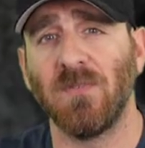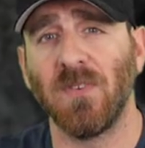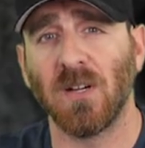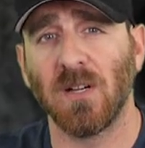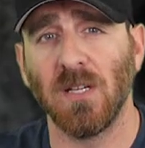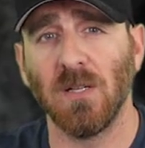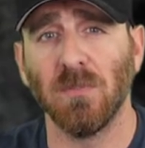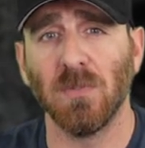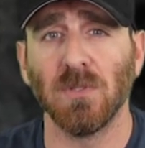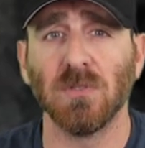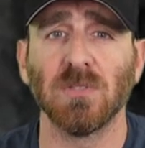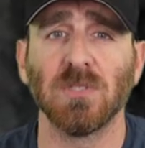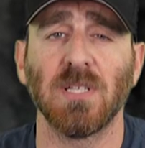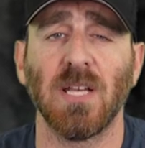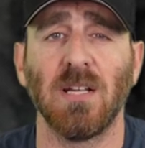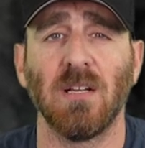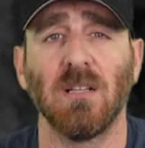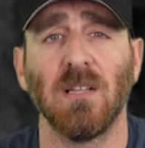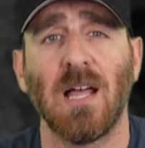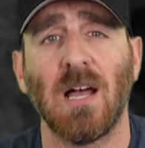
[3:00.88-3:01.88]
variables
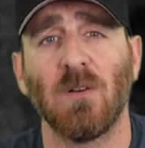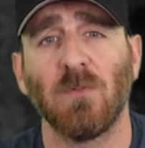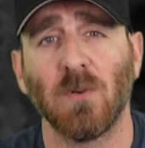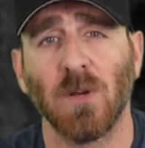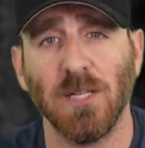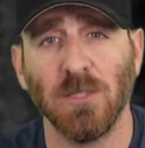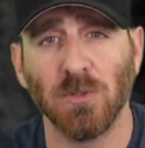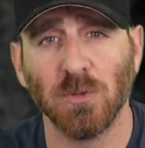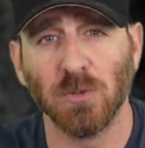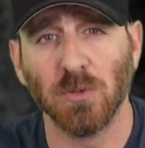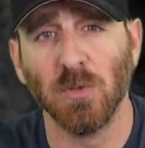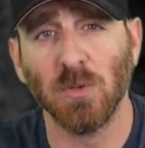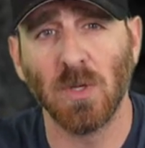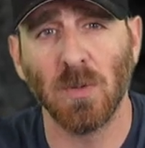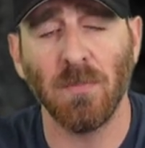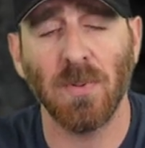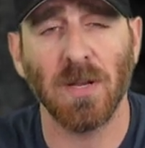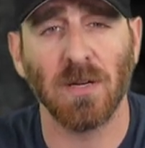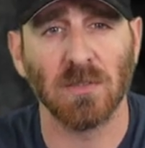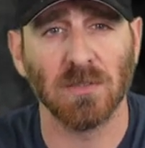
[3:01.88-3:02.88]
and allow for a true
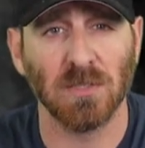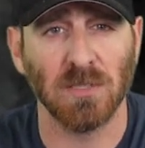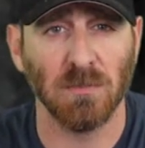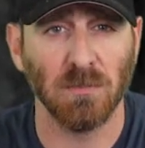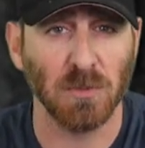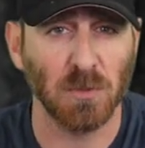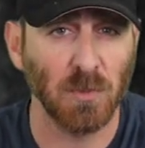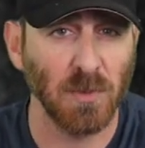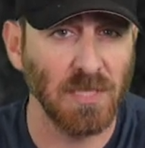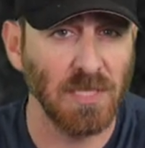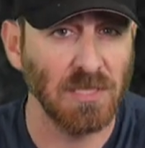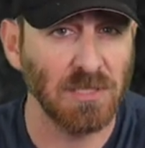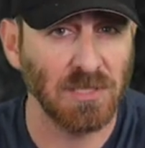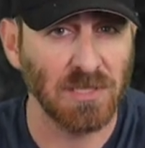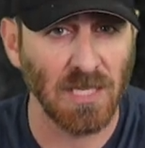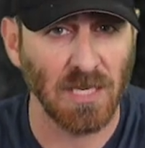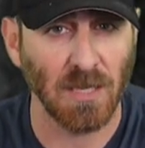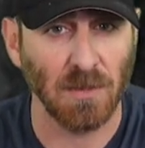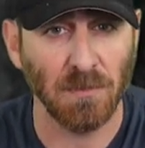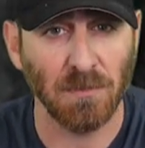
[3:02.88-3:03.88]
comparison between each
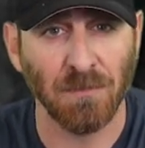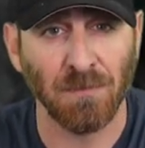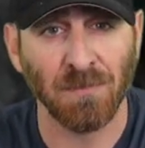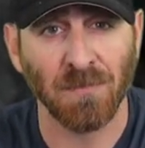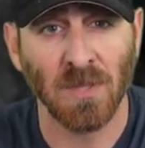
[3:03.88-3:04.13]
setup.